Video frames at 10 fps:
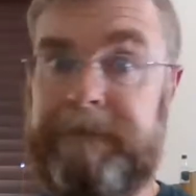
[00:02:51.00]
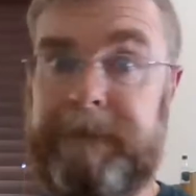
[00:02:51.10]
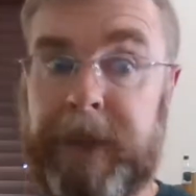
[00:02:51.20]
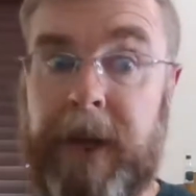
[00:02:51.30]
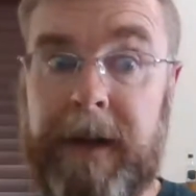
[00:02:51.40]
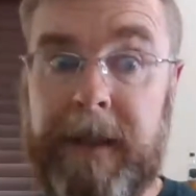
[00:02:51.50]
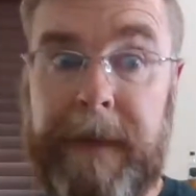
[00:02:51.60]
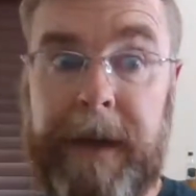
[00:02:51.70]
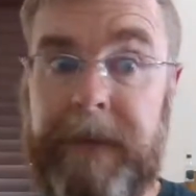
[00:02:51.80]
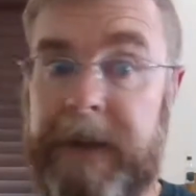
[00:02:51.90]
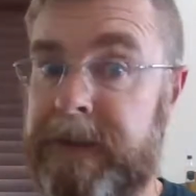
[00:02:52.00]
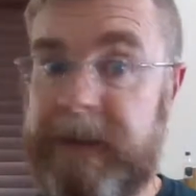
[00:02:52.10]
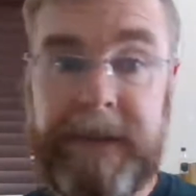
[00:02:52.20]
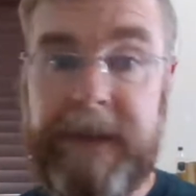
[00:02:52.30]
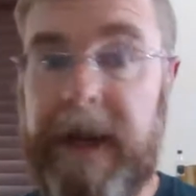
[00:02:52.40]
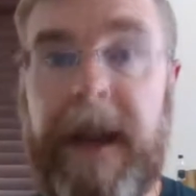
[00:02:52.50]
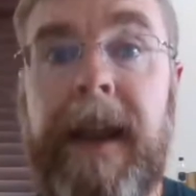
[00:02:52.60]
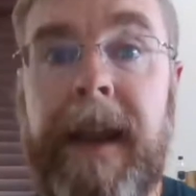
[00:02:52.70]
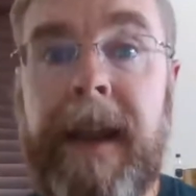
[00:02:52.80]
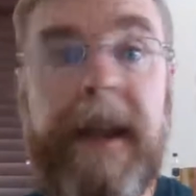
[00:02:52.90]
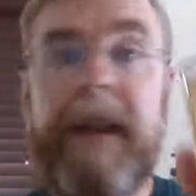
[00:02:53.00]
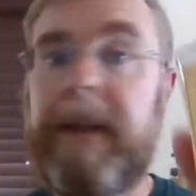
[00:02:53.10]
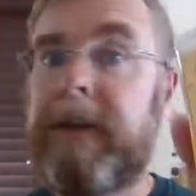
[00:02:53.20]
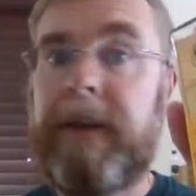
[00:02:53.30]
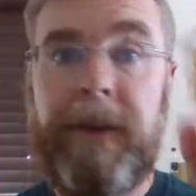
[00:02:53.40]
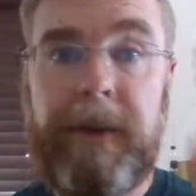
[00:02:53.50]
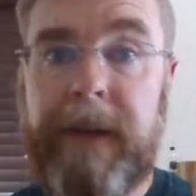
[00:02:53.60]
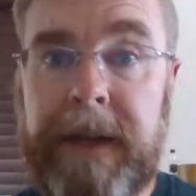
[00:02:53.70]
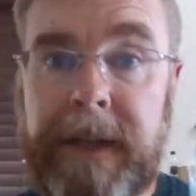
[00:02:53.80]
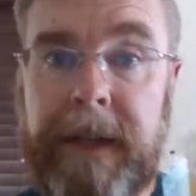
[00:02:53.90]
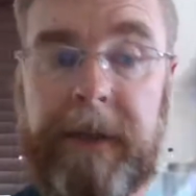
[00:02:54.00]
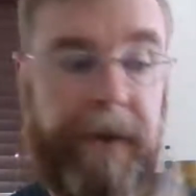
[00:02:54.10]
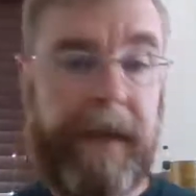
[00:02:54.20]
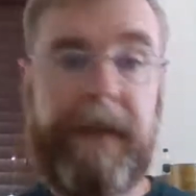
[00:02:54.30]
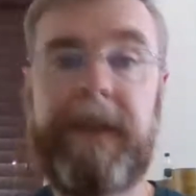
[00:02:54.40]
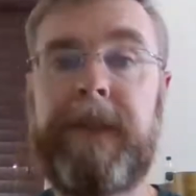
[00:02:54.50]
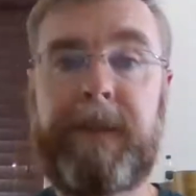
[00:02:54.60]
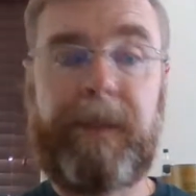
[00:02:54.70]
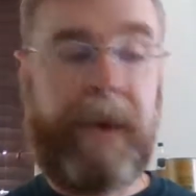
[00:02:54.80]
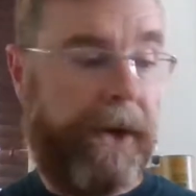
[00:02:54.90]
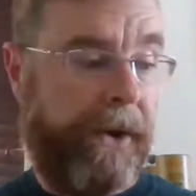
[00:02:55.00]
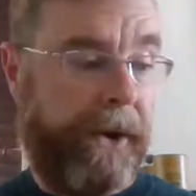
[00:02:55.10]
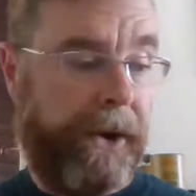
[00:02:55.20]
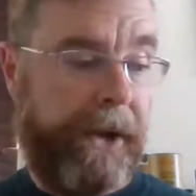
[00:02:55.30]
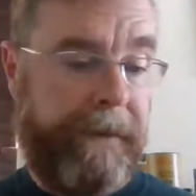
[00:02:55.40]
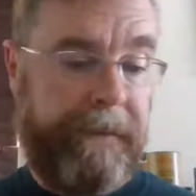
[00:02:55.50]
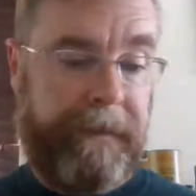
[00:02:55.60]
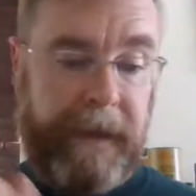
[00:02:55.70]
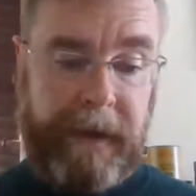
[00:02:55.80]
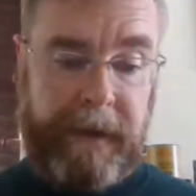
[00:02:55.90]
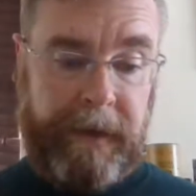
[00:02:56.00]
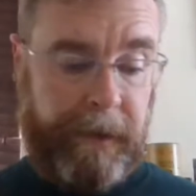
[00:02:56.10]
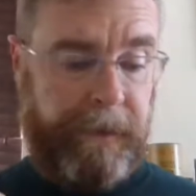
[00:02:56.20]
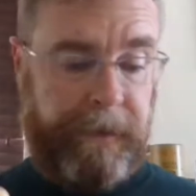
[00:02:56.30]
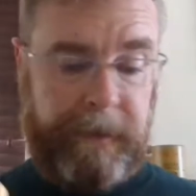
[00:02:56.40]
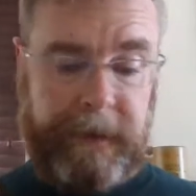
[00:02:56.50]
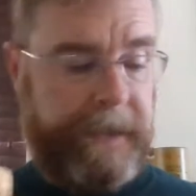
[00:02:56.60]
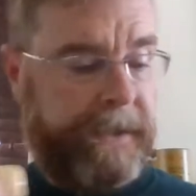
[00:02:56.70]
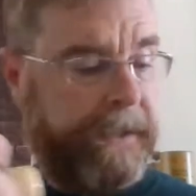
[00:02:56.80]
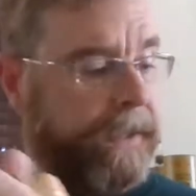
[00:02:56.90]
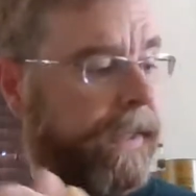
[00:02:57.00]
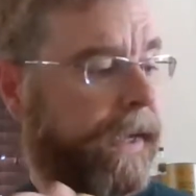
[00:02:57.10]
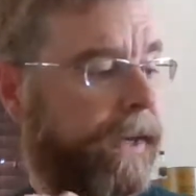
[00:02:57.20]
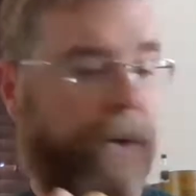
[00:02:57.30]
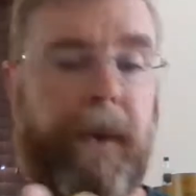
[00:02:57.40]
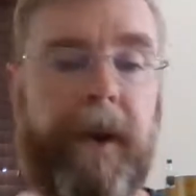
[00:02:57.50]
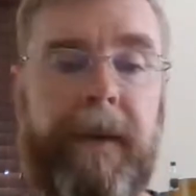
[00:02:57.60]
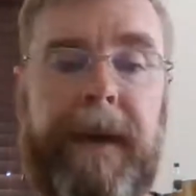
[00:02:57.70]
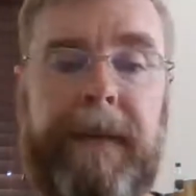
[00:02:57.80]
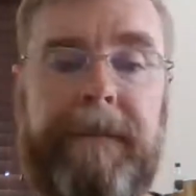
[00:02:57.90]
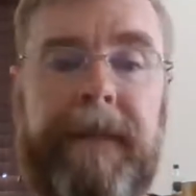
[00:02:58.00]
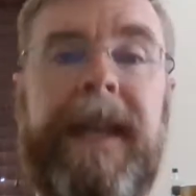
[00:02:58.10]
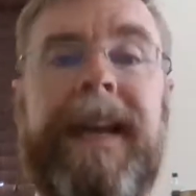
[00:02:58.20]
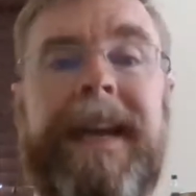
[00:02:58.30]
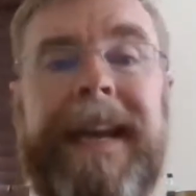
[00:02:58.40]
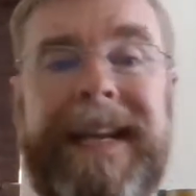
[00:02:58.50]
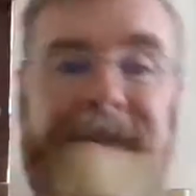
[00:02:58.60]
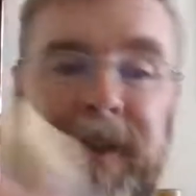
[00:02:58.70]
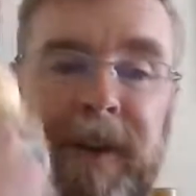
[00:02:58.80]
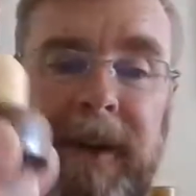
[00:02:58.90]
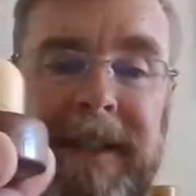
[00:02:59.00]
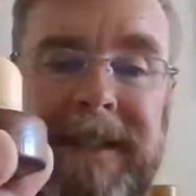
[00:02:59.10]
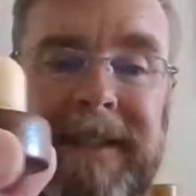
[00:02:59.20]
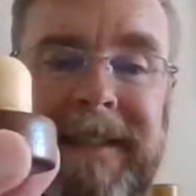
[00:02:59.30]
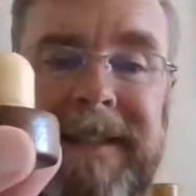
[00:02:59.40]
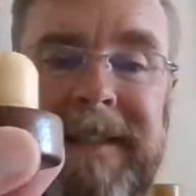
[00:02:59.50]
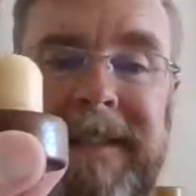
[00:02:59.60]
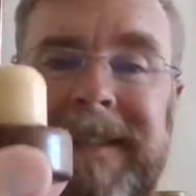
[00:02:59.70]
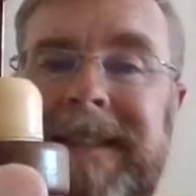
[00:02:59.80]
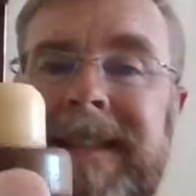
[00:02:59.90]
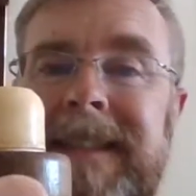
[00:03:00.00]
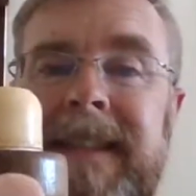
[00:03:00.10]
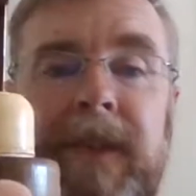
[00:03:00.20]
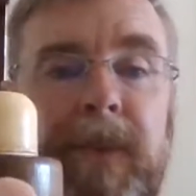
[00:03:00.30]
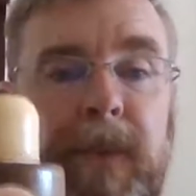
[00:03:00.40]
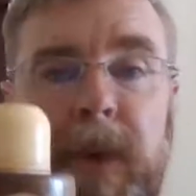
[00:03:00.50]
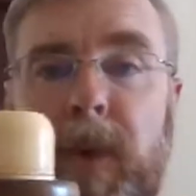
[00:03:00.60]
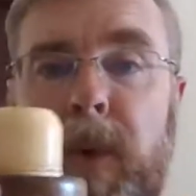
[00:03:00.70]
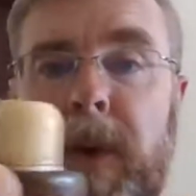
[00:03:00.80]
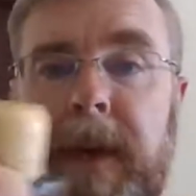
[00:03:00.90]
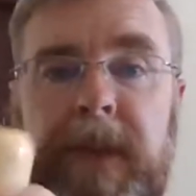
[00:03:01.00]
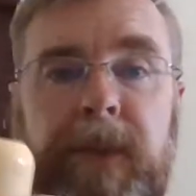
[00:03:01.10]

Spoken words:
talked about this and said, hey, you guys got to try this. It's pretty darn good. Ooh, listen to that cork pop. And if you notice, this isn't real cork. It's